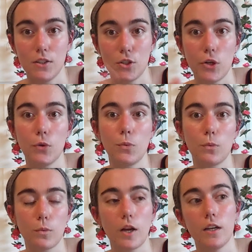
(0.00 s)
go
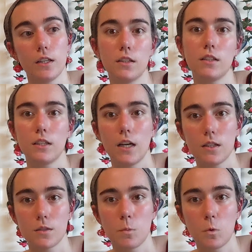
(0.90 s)
run get
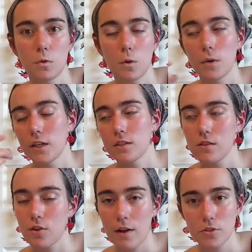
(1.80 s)
a spool real quick because
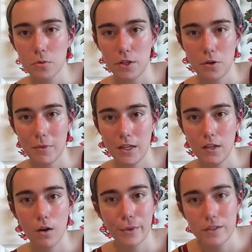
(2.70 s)
the craft store near
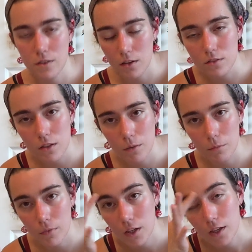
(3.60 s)
me only sells
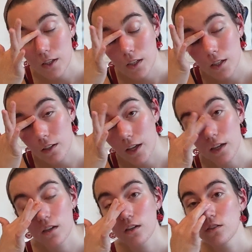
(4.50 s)
them in
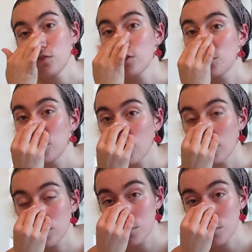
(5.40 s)
like 2-yard